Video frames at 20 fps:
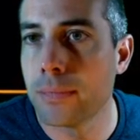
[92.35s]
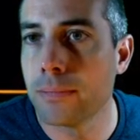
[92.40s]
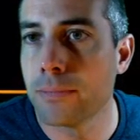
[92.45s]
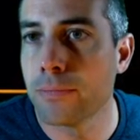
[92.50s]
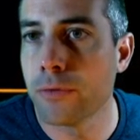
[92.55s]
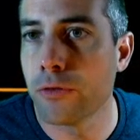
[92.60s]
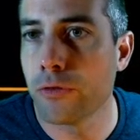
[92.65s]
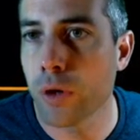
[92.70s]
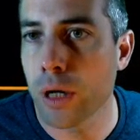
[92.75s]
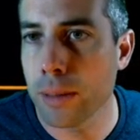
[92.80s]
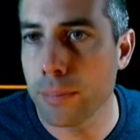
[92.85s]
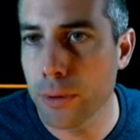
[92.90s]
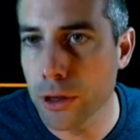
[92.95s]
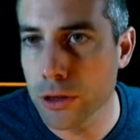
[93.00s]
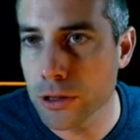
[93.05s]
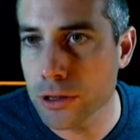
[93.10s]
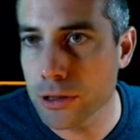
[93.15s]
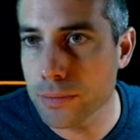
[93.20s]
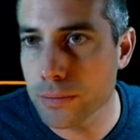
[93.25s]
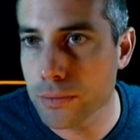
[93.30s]
the
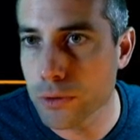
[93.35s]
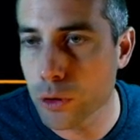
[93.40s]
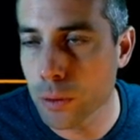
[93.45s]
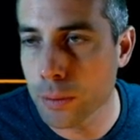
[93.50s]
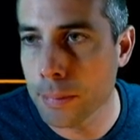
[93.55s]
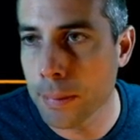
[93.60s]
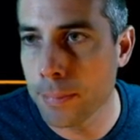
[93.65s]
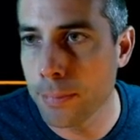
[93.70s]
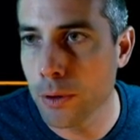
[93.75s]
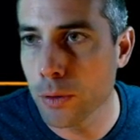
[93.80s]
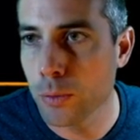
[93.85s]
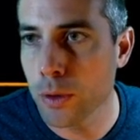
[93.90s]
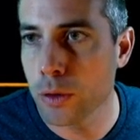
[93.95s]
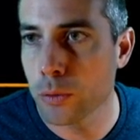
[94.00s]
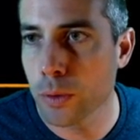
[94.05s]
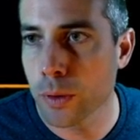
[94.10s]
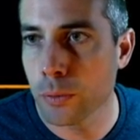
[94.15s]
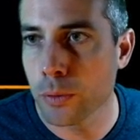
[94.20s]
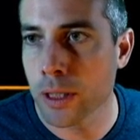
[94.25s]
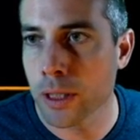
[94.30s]
variables. You remember
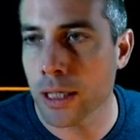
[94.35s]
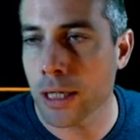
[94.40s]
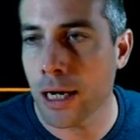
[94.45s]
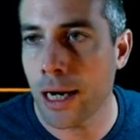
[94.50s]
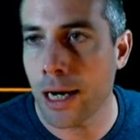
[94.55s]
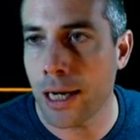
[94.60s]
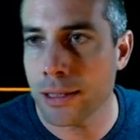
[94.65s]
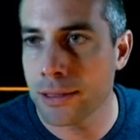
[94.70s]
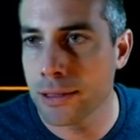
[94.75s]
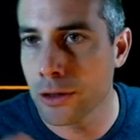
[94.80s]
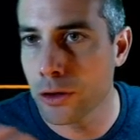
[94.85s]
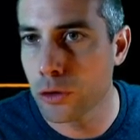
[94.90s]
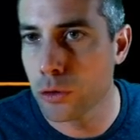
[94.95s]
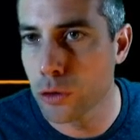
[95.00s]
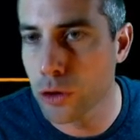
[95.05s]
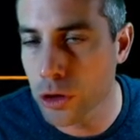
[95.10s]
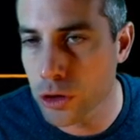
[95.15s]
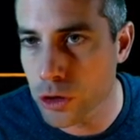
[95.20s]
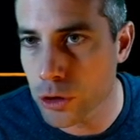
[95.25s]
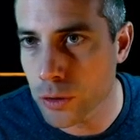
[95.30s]
when we were adding a
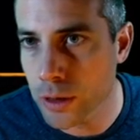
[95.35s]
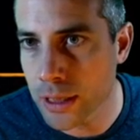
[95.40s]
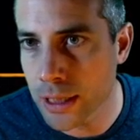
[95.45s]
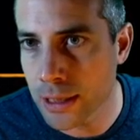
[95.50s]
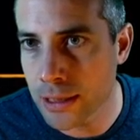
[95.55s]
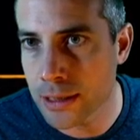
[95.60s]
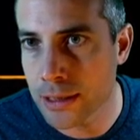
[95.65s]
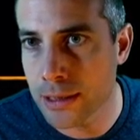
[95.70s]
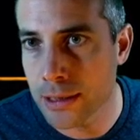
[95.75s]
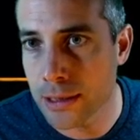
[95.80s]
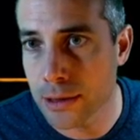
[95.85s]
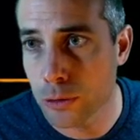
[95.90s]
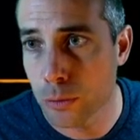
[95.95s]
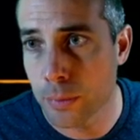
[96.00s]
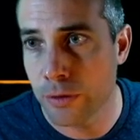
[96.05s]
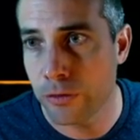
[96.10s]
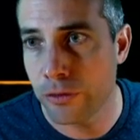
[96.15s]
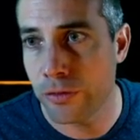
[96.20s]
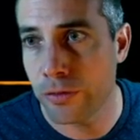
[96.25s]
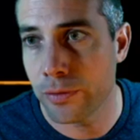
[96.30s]
new constraint that needed to
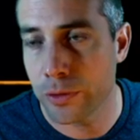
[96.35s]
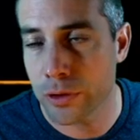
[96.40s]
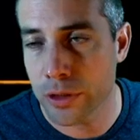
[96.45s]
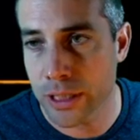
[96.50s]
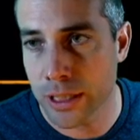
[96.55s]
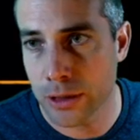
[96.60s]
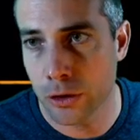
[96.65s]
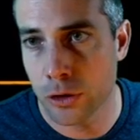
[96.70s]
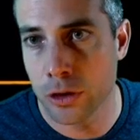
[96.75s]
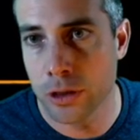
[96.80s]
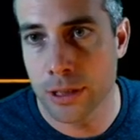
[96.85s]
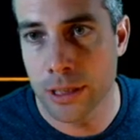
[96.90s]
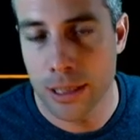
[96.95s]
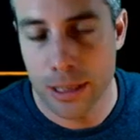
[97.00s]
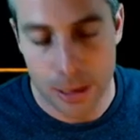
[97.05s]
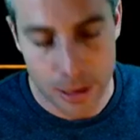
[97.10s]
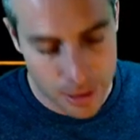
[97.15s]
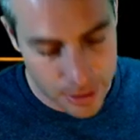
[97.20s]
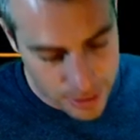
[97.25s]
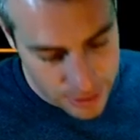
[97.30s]
be scheduled,
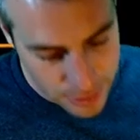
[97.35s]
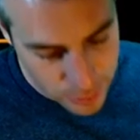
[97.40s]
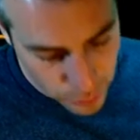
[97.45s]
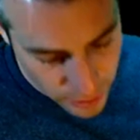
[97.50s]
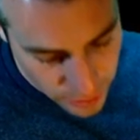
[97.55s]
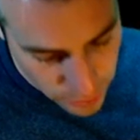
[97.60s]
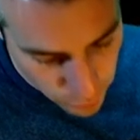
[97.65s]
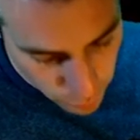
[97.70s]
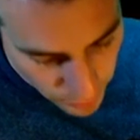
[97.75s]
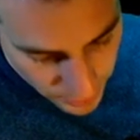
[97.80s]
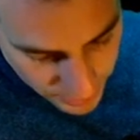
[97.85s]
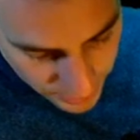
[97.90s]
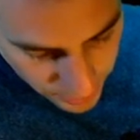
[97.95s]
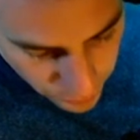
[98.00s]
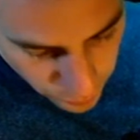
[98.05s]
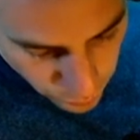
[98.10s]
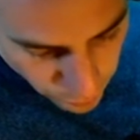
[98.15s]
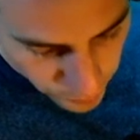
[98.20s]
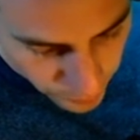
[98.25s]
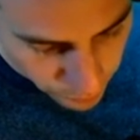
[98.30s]
this was the one
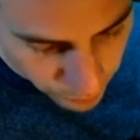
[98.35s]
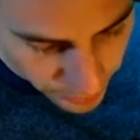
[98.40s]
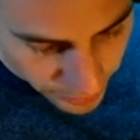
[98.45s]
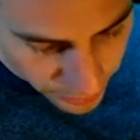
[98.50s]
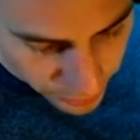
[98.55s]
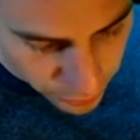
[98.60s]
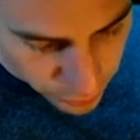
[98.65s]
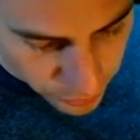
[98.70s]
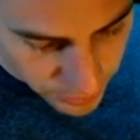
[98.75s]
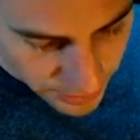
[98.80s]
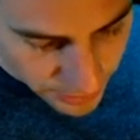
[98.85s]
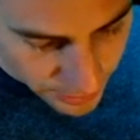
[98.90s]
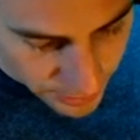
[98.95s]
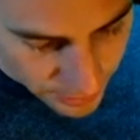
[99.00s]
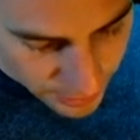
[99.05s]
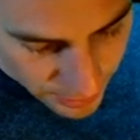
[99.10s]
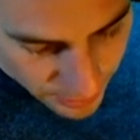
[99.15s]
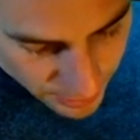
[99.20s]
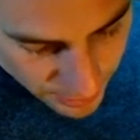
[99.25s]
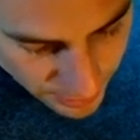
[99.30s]
that we were
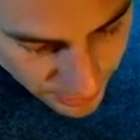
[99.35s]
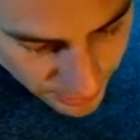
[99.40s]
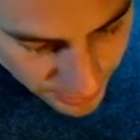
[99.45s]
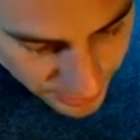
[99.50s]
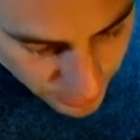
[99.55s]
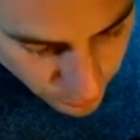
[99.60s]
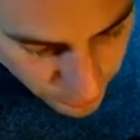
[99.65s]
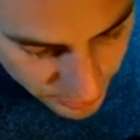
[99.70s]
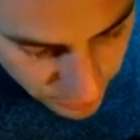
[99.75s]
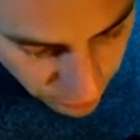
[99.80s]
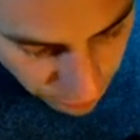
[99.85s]
using. There is the